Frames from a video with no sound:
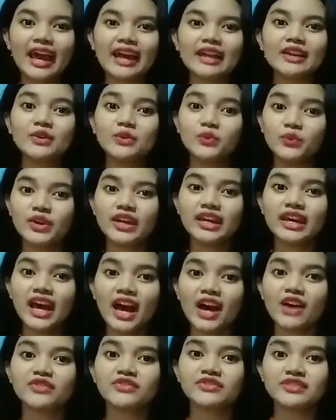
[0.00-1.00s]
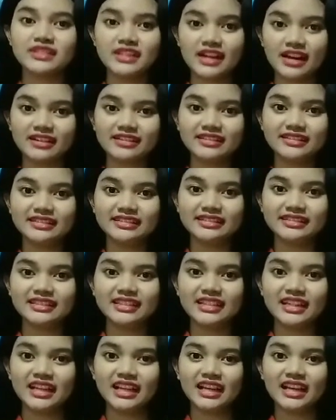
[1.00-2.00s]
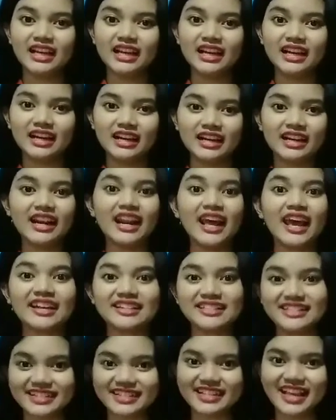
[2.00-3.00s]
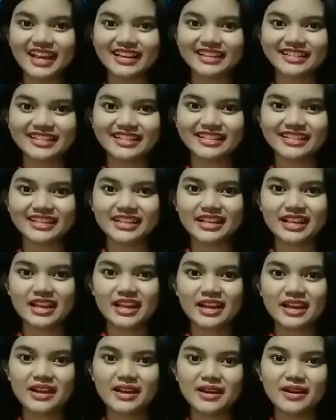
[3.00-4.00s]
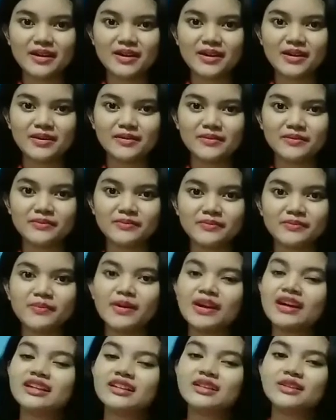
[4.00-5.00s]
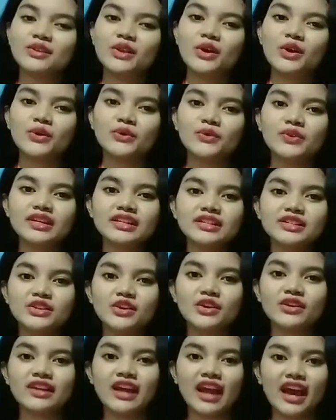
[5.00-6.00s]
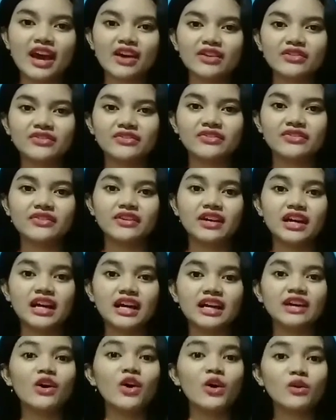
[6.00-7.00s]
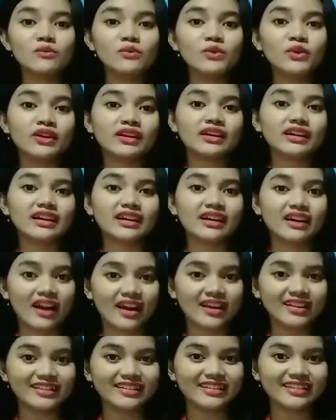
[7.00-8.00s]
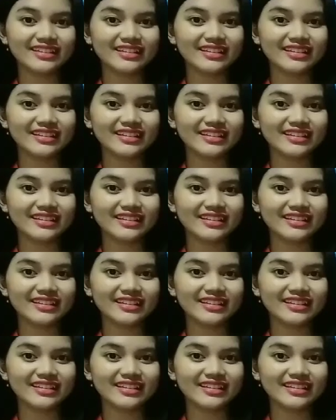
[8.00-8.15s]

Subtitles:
And we have done an exercise. But we don't have a homework, right?